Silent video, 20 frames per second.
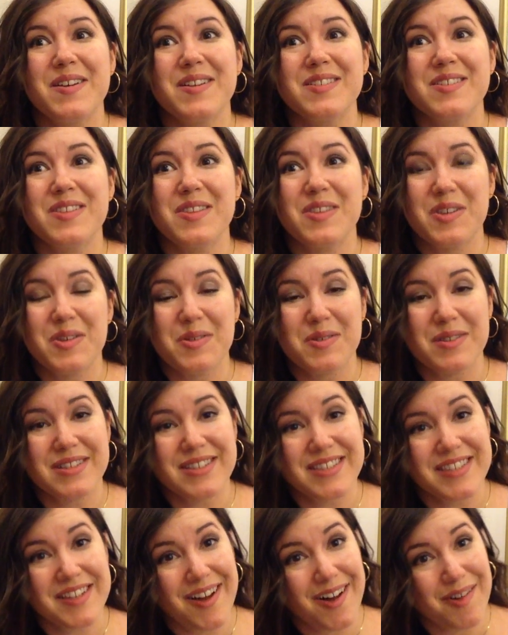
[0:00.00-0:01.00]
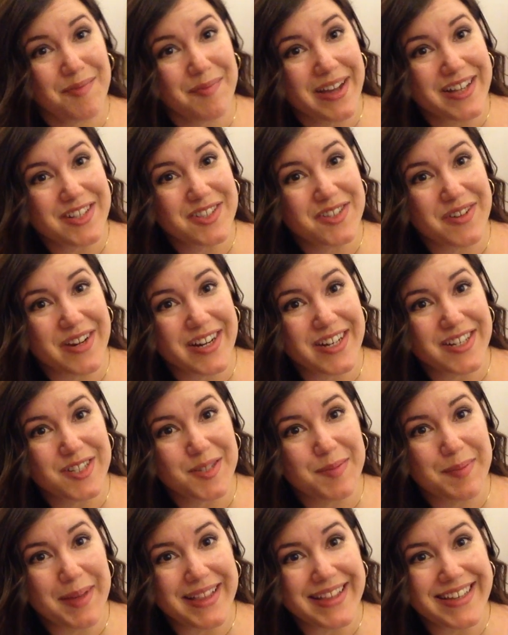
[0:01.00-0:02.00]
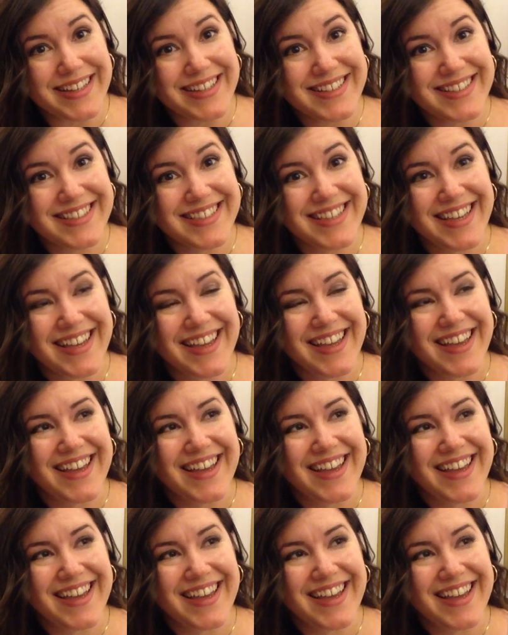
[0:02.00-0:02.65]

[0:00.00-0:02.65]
so that you can see all of my strange spellings